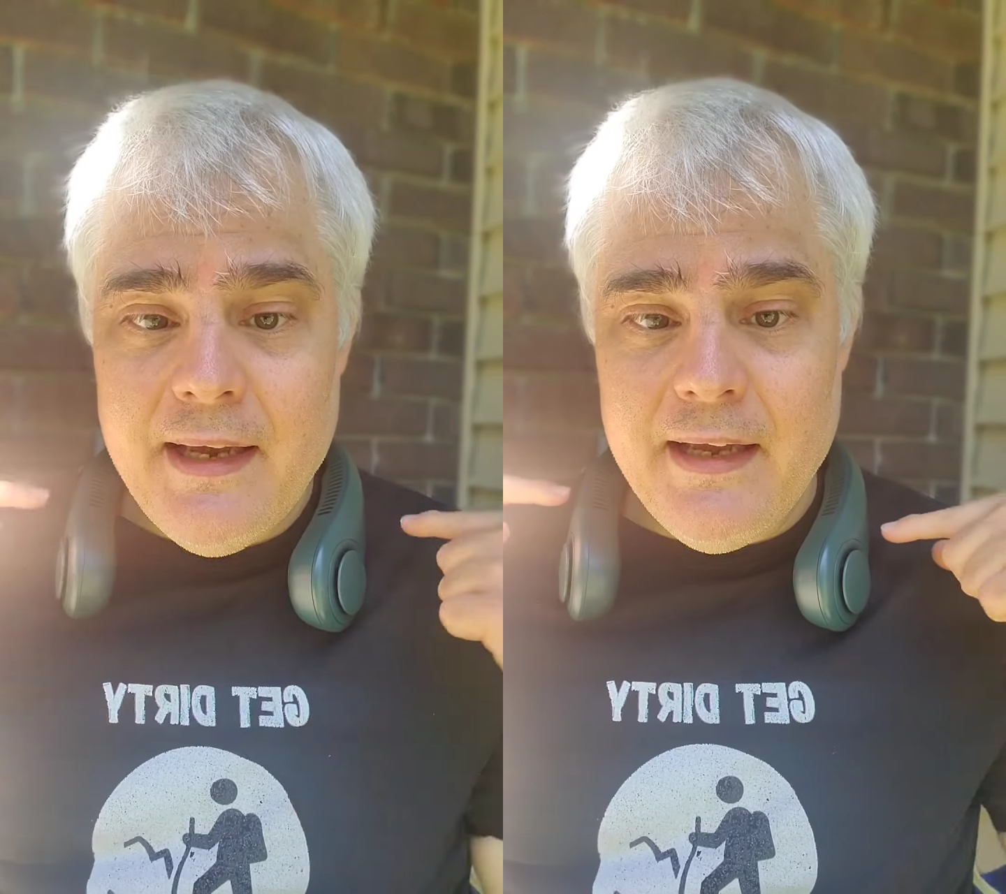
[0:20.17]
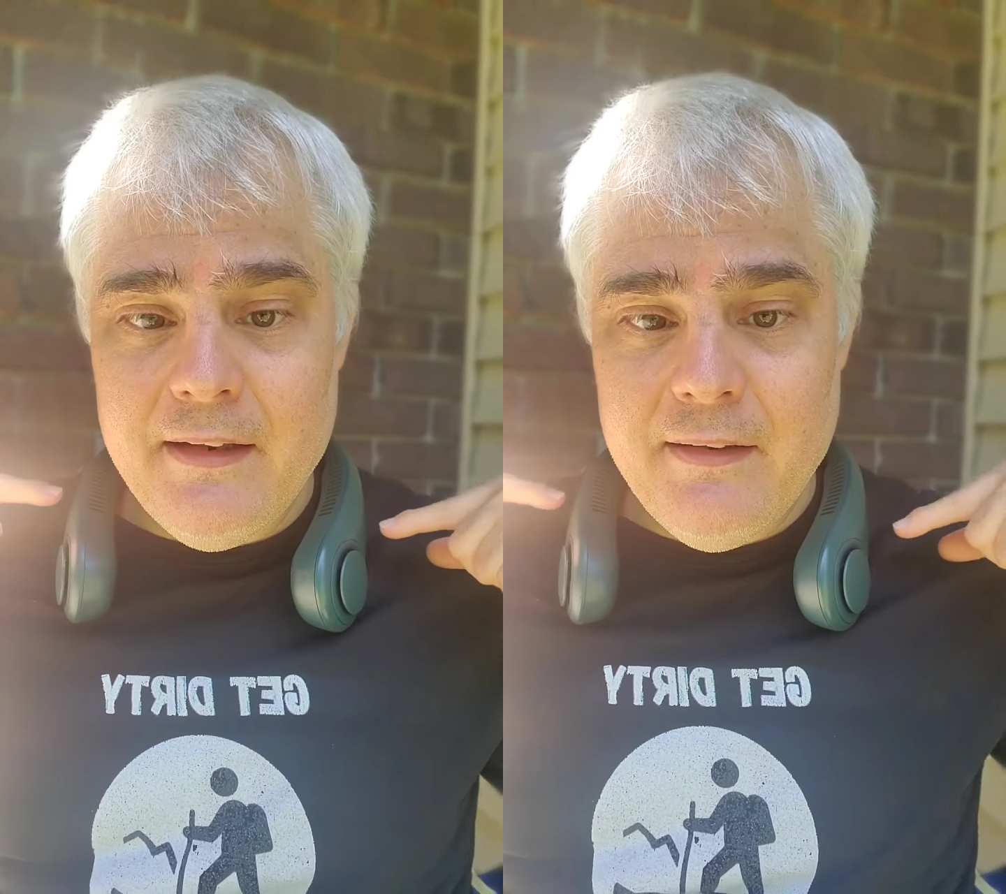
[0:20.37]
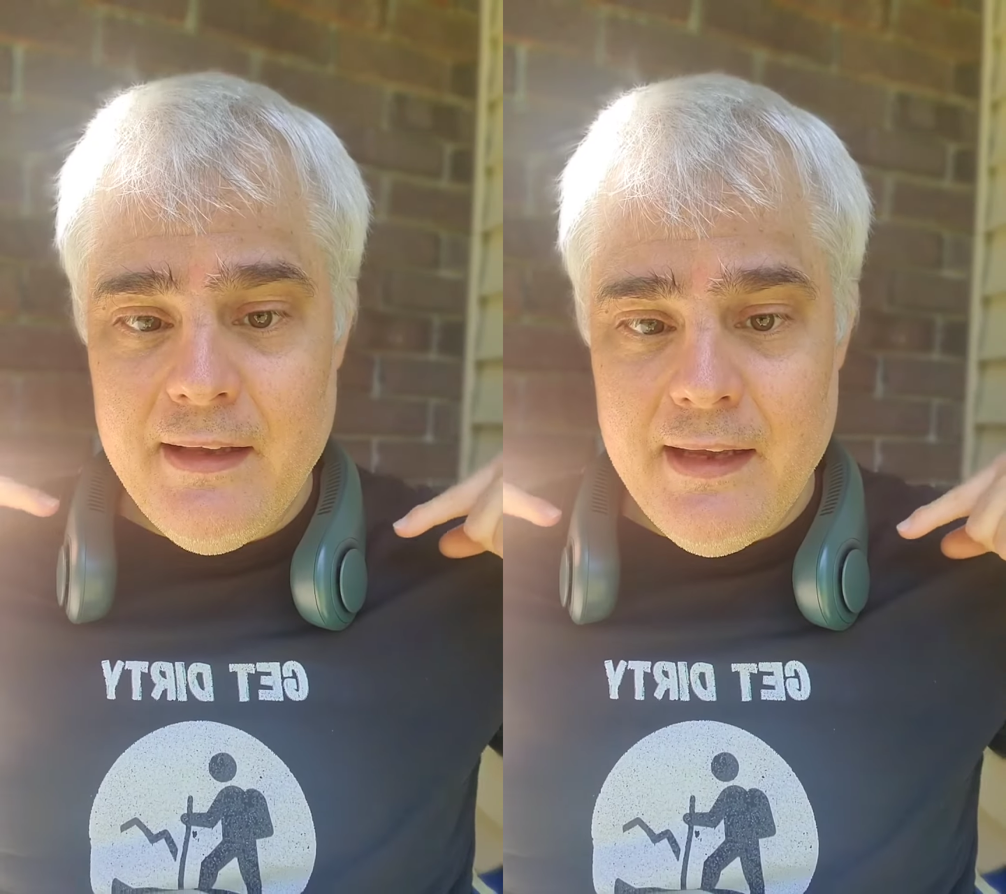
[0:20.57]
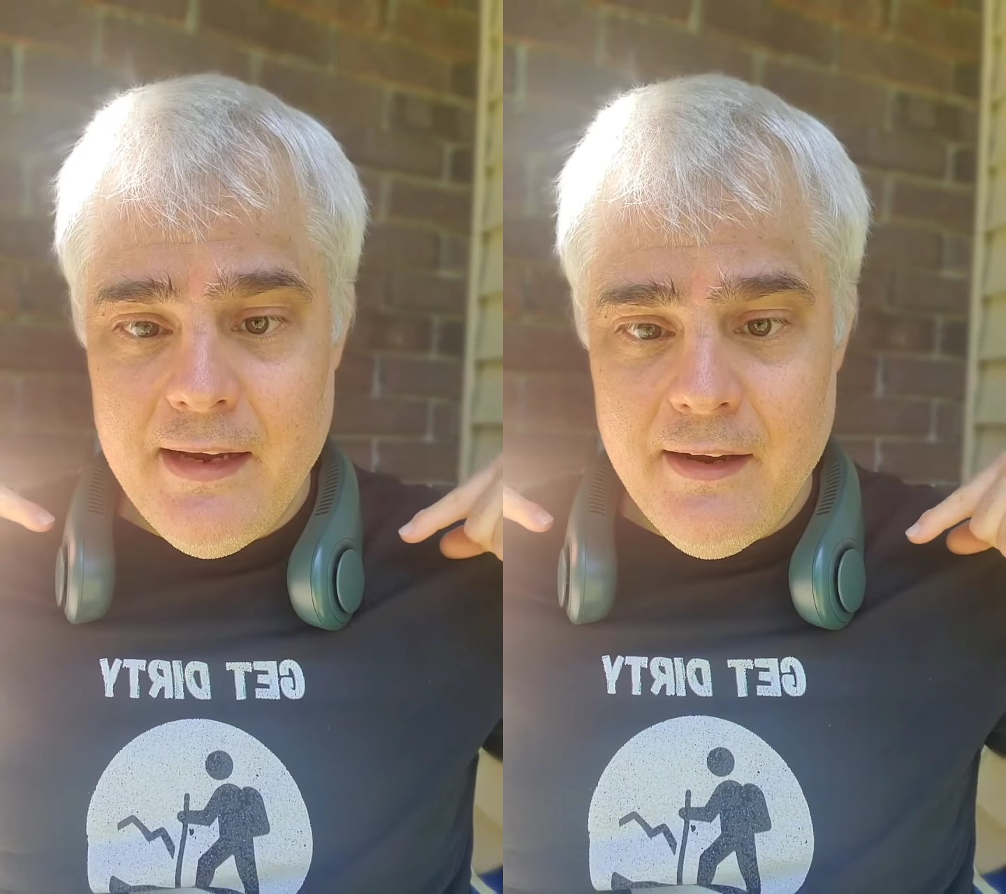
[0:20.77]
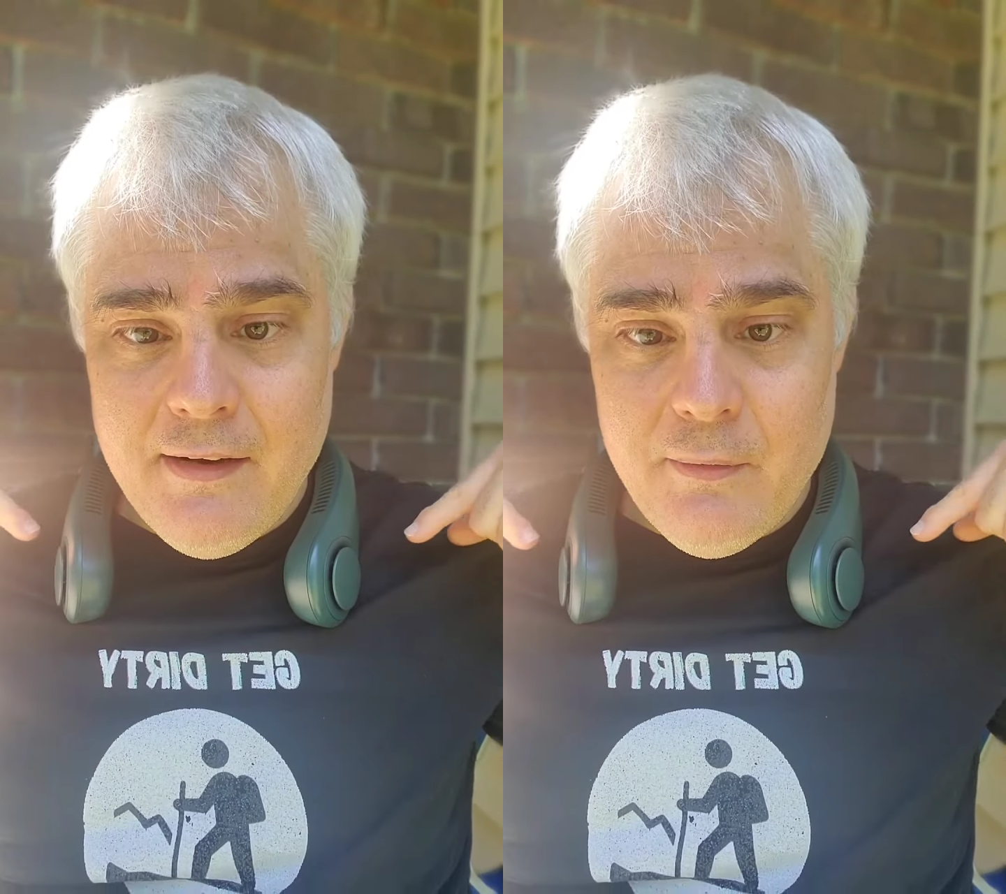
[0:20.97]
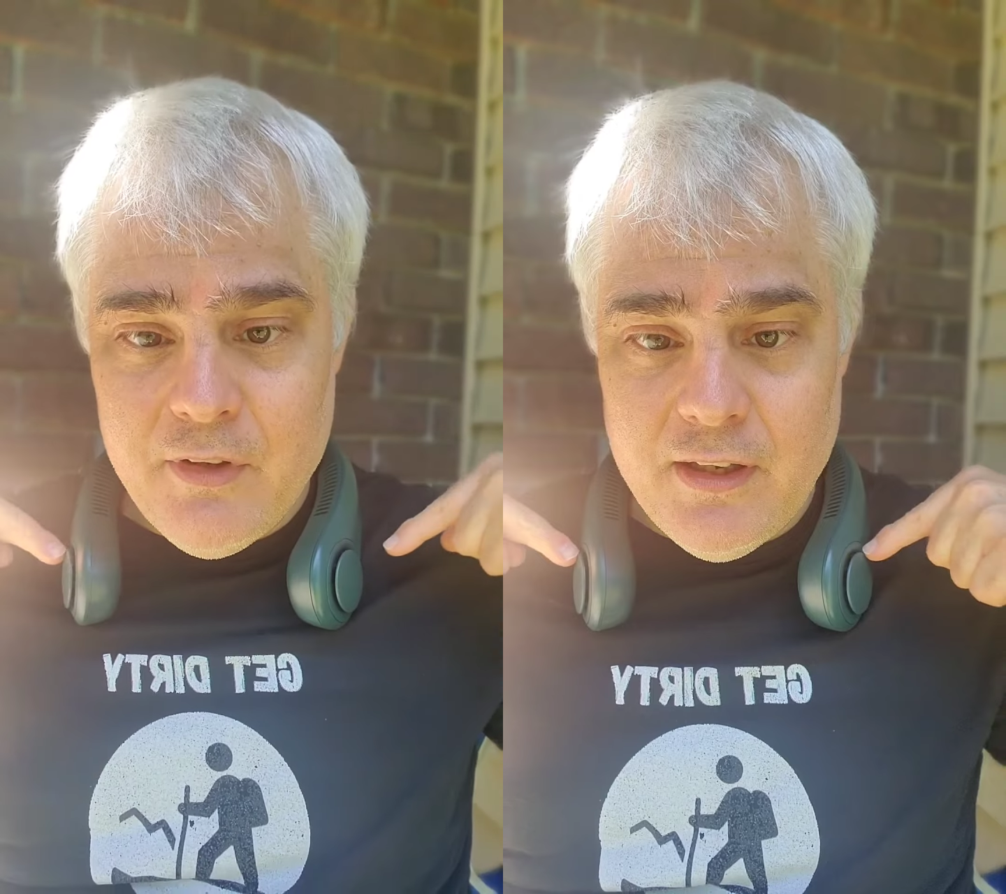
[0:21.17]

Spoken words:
and the air comes